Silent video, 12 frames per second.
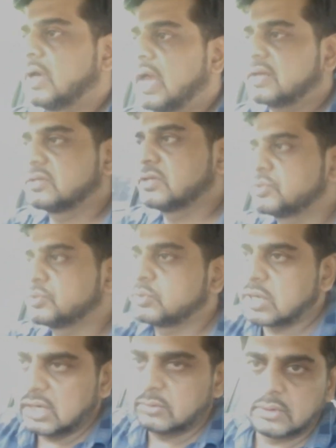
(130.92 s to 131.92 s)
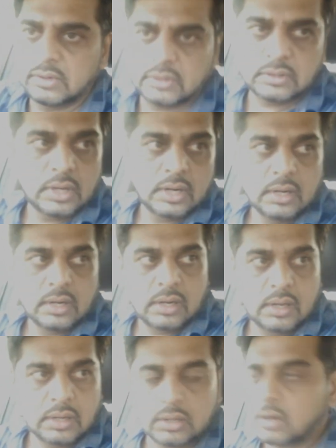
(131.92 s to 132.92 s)
actors who deliver
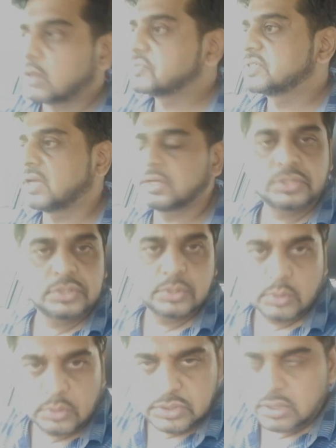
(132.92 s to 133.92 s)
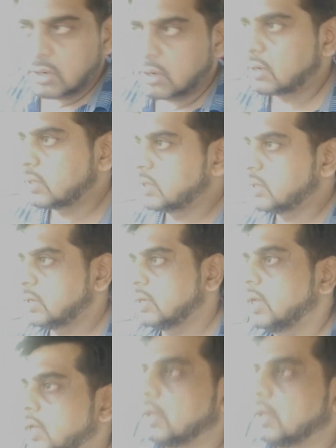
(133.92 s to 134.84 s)
a lot of stage shows or